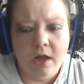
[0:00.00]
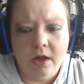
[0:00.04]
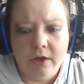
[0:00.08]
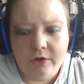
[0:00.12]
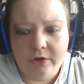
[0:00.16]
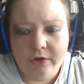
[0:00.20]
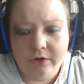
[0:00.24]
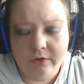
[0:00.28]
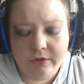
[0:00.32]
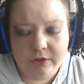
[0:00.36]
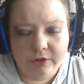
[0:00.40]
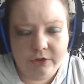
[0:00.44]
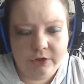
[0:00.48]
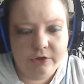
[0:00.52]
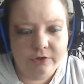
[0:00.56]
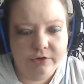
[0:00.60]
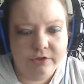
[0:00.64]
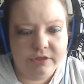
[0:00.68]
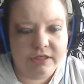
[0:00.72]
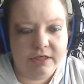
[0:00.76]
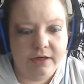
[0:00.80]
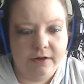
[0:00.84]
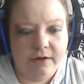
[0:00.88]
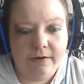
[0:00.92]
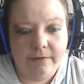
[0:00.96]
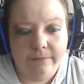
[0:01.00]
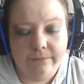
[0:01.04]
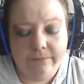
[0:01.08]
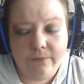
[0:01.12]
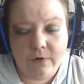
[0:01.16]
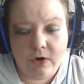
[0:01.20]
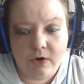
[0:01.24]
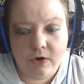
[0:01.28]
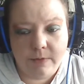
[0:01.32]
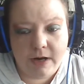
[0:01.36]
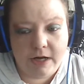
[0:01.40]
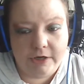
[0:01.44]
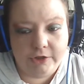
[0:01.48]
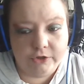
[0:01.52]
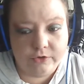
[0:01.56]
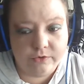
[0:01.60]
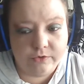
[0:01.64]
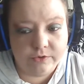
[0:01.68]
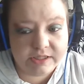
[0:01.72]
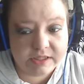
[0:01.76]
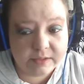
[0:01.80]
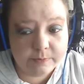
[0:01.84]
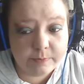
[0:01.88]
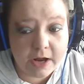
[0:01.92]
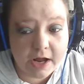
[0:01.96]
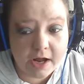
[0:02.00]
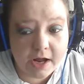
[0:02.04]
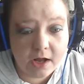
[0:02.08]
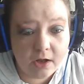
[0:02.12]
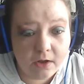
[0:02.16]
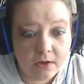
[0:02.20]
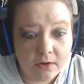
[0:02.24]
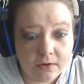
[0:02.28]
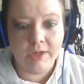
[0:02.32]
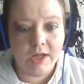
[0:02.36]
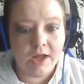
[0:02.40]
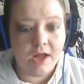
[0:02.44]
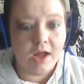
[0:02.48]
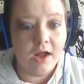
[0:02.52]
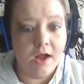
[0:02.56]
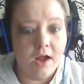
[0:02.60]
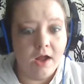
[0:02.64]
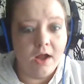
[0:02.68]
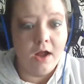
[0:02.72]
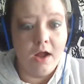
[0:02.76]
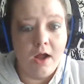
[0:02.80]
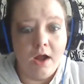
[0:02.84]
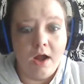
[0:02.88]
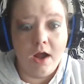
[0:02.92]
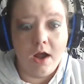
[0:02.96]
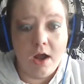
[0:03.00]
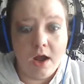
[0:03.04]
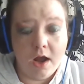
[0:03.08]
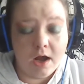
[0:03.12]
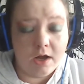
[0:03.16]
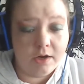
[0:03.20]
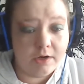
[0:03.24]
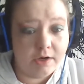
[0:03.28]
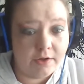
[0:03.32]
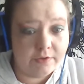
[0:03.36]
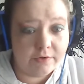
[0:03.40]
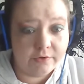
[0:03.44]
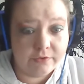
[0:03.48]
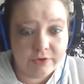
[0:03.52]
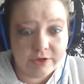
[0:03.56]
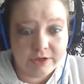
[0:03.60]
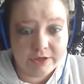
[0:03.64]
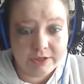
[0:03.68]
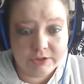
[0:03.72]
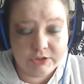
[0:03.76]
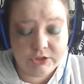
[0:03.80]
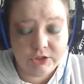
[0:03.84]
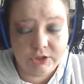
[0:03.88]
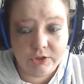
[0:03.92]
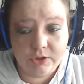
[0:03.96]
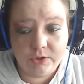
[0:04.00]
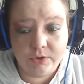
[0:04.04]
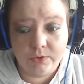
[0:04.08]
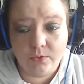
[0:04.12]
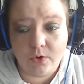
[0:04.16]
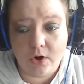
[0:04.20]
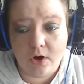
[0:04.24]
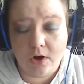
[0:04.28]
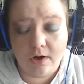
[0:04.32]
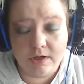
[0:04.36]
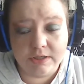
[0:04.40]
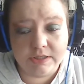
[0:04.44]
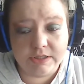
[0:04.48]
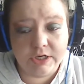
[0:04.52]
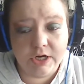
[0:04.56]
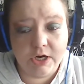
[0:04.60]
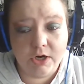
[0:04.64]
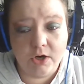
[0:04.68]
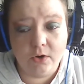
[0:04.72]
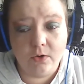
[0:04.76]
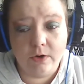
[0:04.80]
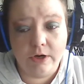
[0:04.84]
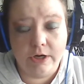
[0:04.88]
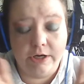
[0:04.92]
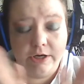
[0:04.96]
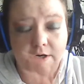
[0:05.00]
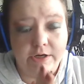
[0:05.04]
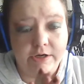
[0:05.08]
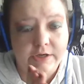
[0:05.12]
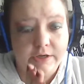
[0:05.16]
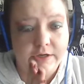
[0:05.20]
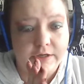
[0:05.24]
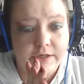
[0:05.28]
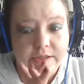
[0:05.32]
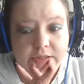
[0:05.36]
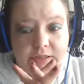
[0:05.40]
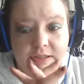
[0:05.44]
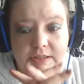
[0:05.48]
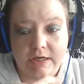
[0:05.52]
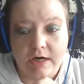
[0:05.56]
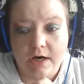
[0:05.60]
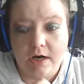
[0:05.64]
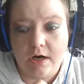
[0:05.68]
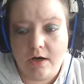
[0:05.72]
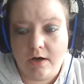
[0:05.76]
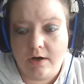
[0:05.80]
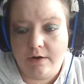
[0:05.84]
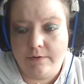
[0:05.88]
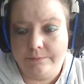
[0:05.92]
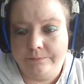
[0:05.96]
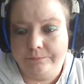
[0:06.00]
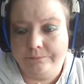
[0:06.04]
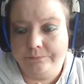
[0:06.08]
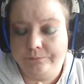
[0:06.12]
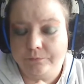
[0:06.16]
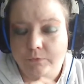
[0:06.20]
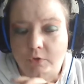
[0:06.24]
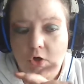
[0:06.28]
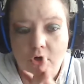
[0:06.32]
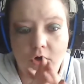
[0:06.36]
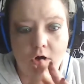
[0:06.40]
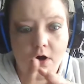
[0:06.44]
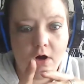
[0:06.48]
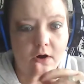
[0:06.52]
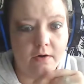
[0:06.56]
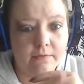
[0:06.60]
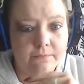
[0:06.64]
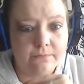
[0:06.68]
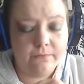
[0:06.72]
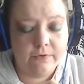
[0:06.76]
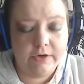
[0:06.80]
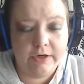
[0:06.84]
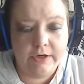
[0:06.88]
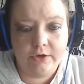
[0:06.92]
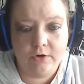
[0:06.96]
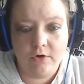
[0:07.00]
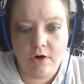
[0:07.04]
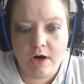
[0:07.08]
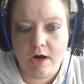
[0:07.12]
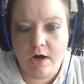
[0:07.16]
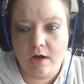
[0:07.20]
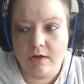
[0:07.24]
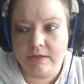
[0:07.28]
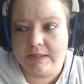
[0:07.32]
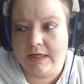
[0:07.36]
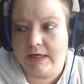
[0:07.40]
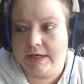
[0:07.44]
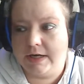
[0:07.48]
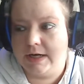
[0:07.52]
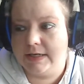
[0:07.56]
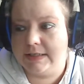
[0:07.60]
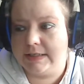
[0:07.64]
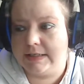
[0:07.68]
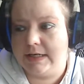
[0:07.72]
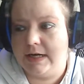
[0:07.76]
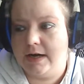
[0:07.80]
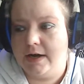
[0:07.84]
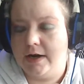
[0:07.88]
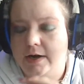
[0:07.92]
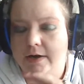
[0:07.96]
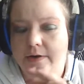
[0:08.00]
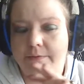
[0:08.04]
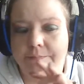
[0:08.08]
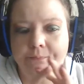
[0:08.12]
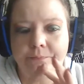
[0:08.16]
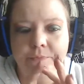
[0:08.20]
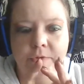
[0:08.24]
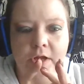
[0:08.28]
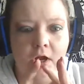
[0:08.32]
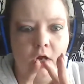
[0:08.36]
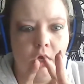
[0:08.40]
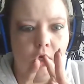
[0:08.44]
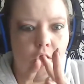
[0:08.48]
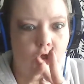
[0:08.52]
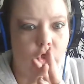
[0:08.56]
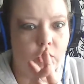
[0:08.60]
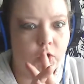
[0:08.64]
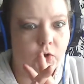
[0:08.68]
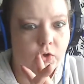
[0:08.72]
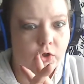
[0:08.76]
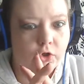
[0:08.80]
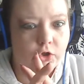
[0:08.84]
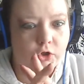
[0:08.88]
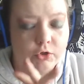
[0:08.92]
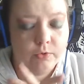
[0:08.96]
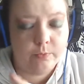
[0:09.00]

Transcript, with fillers: You can use them for magical spells. Another thing too also is coffee grounds, like I said. You can do